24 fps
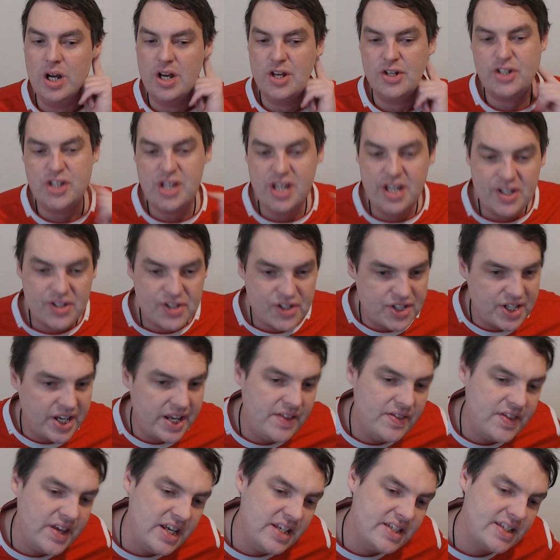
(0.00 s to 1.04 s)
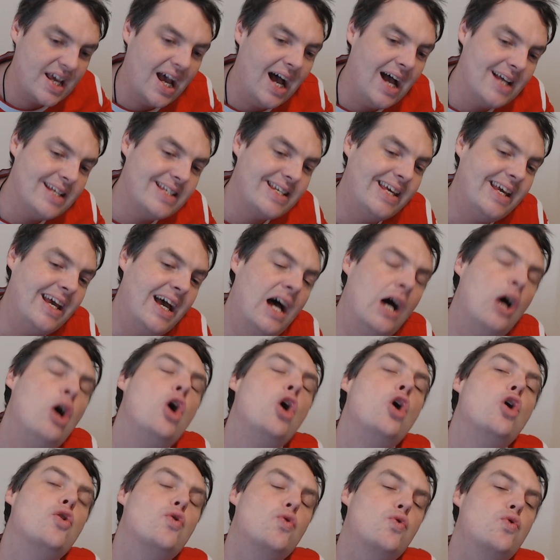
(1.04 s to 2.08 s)
you can see these guys here
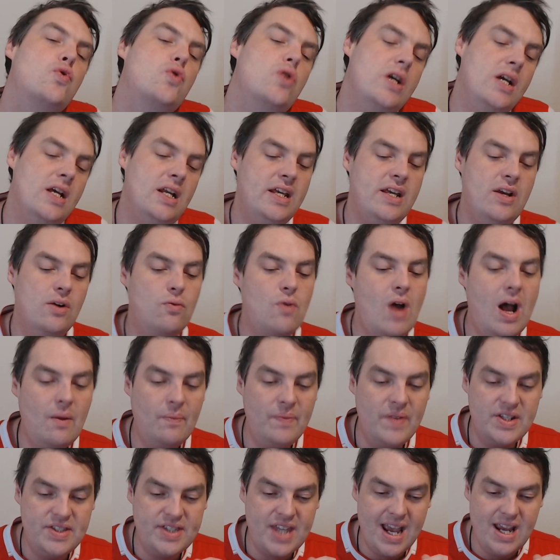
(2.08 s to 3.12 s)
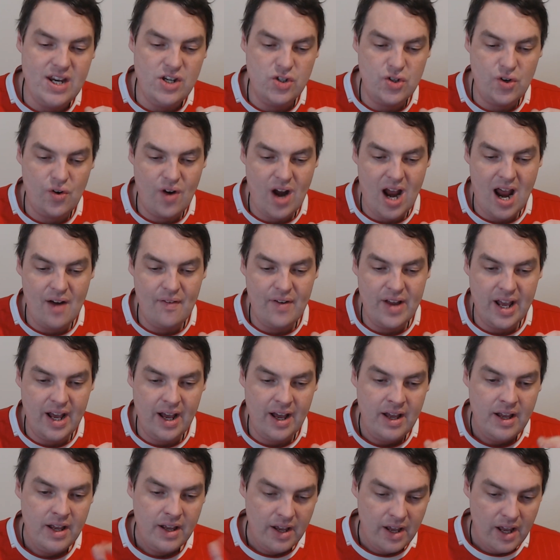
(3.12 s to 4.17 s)
really around the danger area,
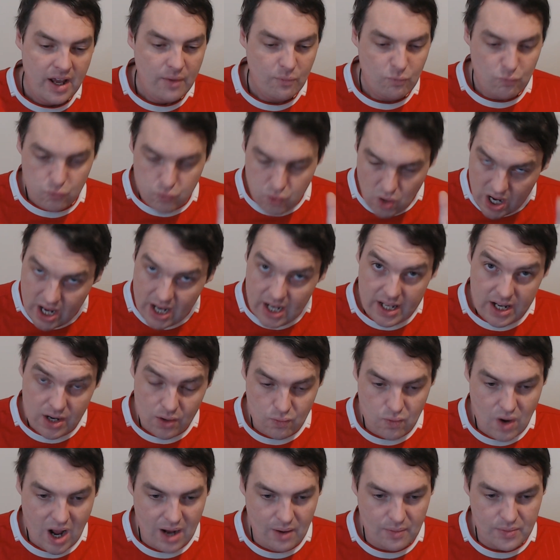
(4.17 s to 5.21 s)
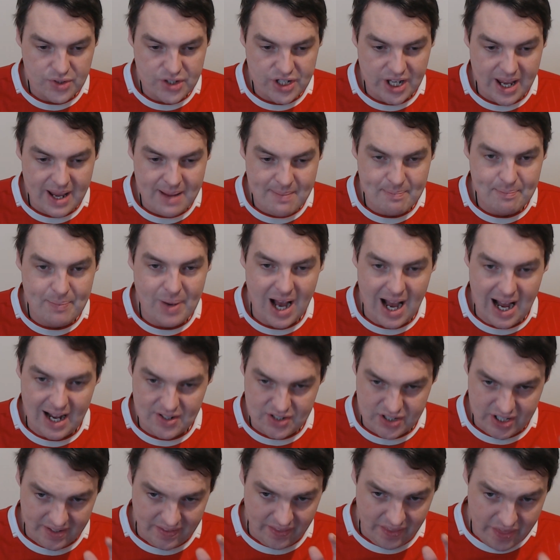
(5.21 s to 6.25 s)
really around to impacts,
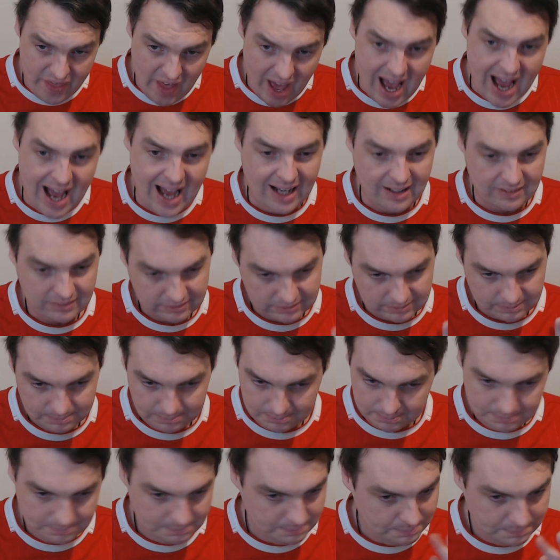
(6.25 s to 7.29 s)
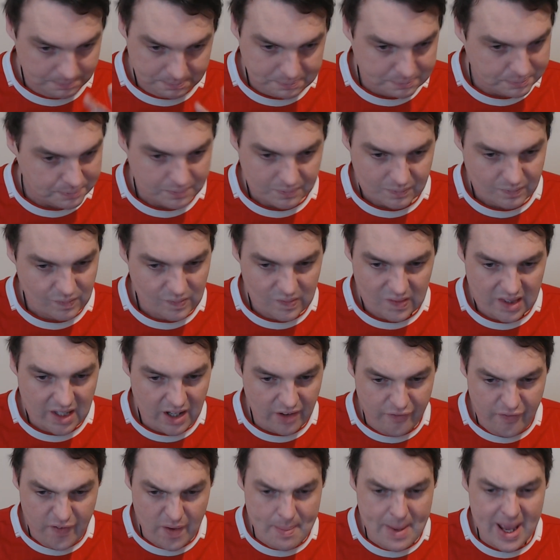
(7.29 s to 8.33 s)
and that
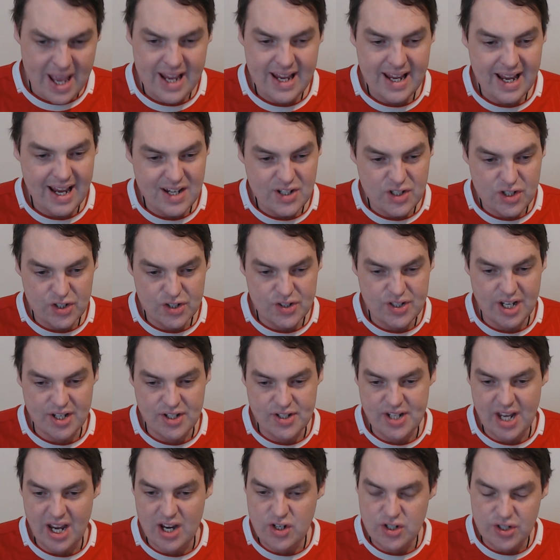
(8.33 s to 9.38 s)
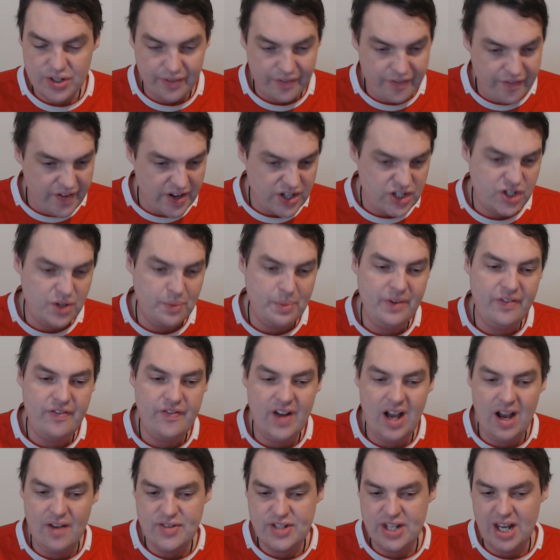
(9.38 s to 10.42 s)
for me is just sensational. Fisher with
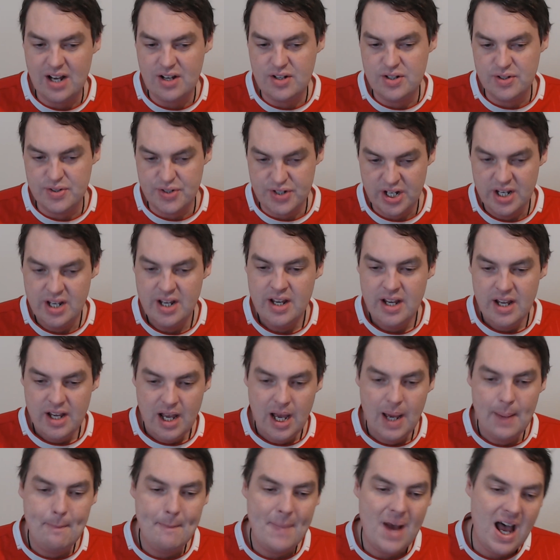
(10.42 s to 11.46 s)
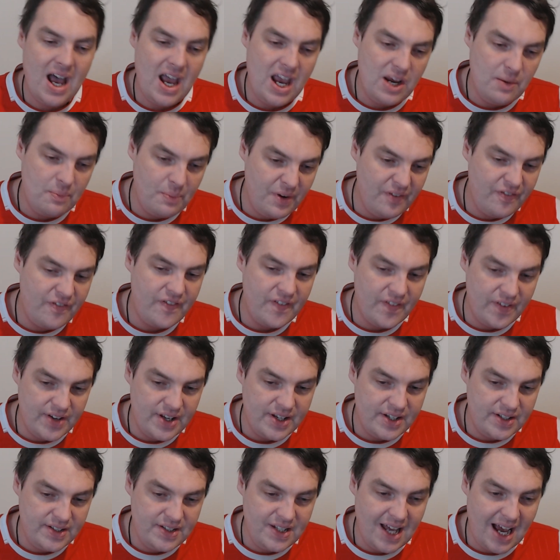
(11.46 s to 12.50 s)
5 tackles and Martin with
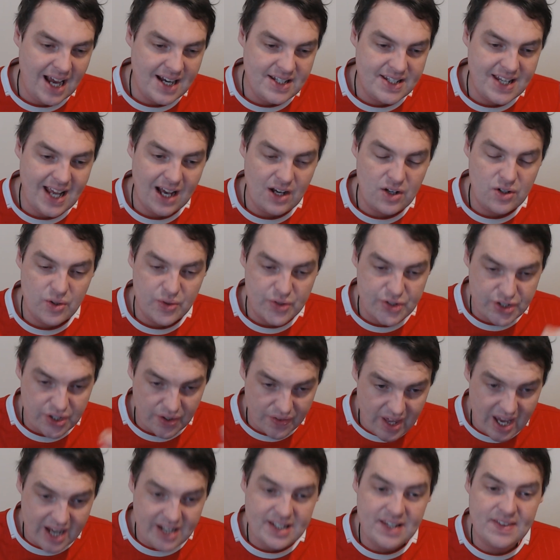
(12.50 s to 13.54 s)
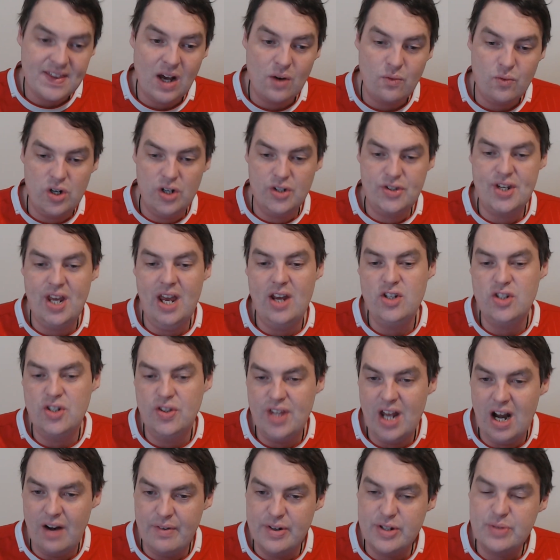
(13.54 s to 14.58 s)
9 tackles, so they did that rotation
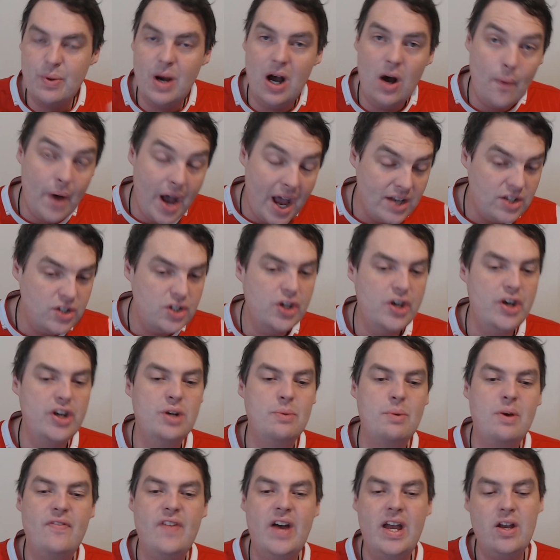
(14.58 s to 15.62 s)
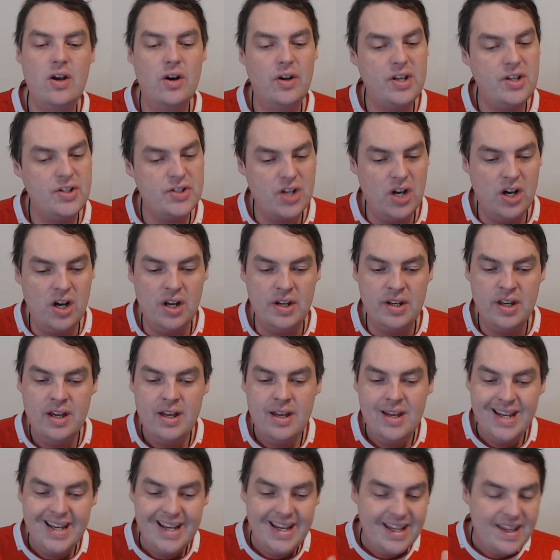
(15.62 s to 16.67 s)
there as well. Ed Kerno with 8 on his own.
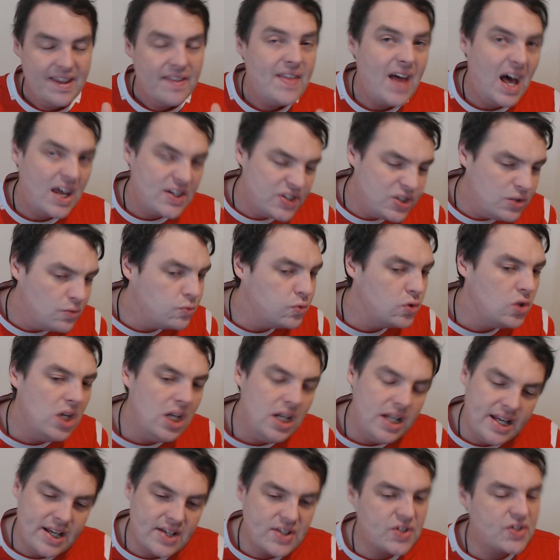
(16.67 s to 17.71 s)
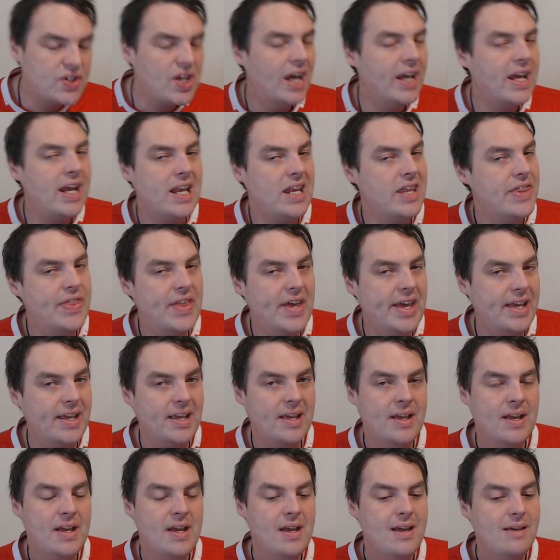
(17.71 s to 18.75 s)
That's a really exciting thing,
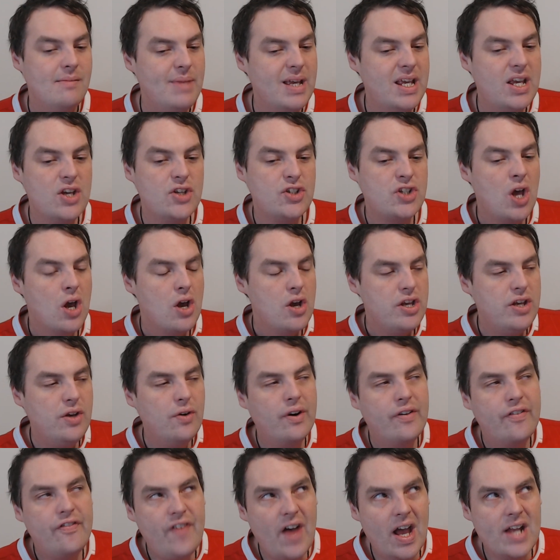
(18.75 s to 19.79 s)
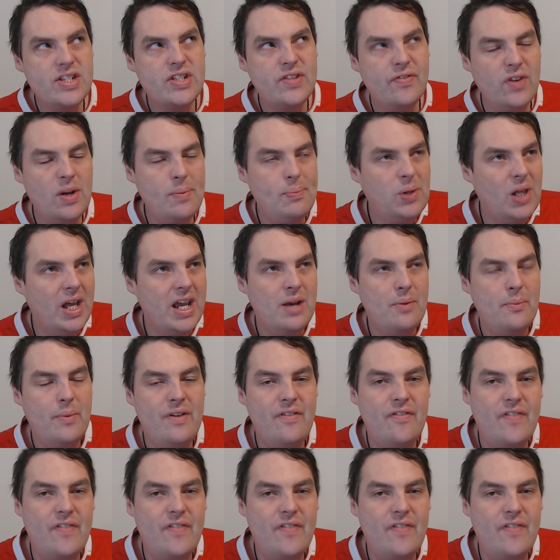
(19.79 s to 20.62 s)
because you're effectively playing with